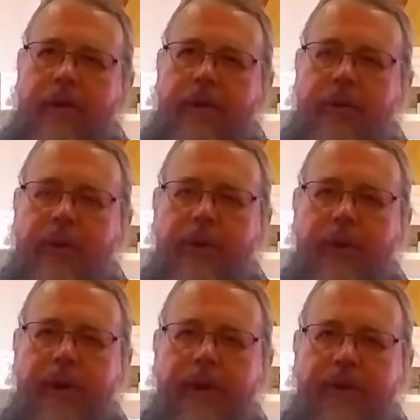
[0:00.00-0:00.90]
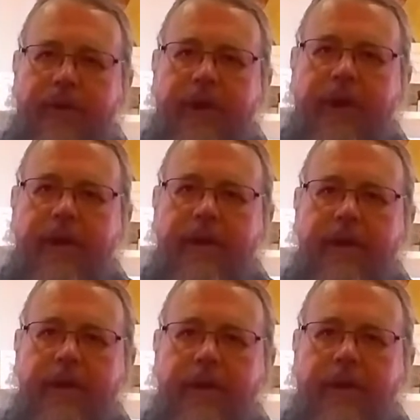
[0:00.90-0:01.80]
to a great extent,
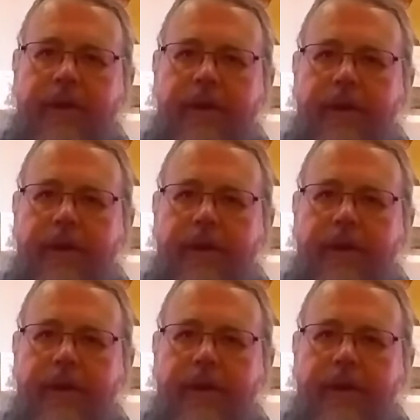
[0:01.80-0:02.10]
you know, the,